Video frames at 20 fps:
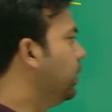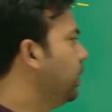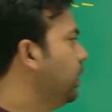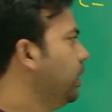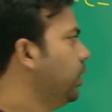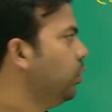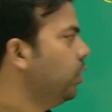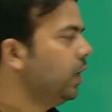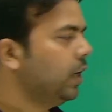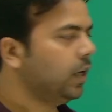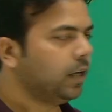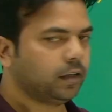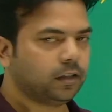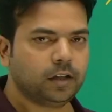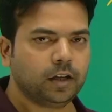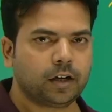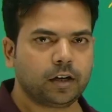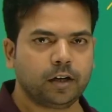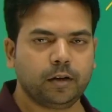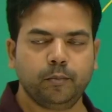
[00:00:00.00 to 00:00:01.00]
enolate,
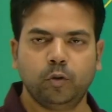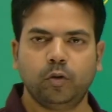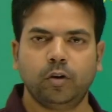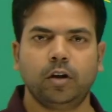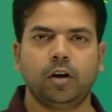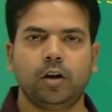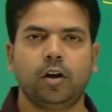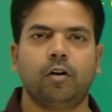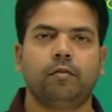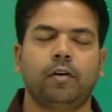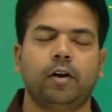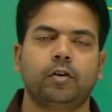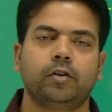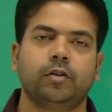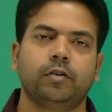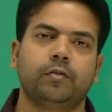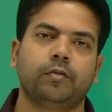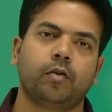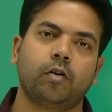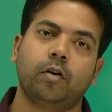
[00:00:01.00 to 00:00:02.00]
the removal of
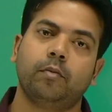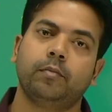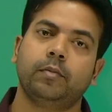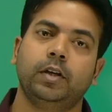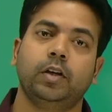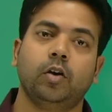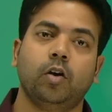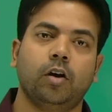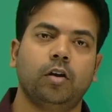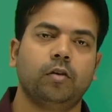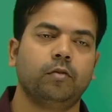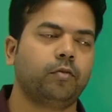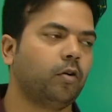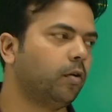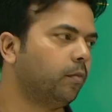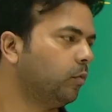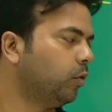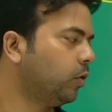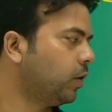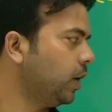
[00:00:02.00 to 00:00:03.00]
hydrogen from enol
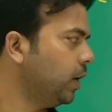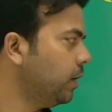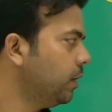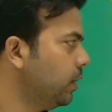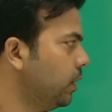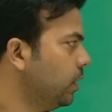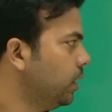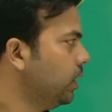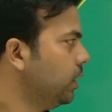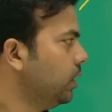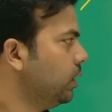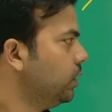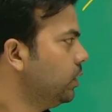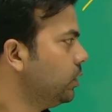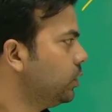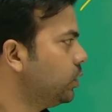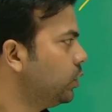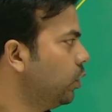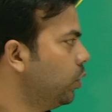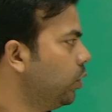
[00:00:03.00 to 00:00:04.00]
form. Okay.
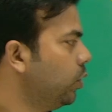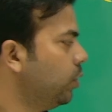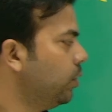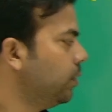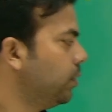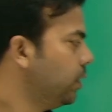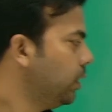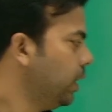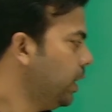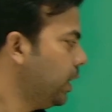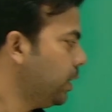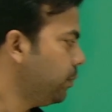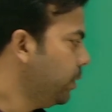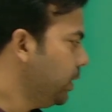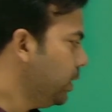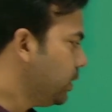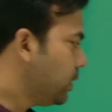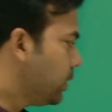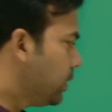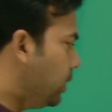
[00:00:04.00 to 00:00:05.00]
So let me
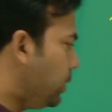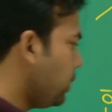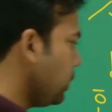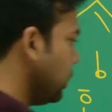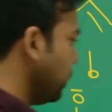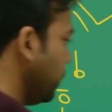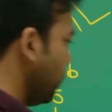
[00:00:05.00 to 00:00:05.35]
discuss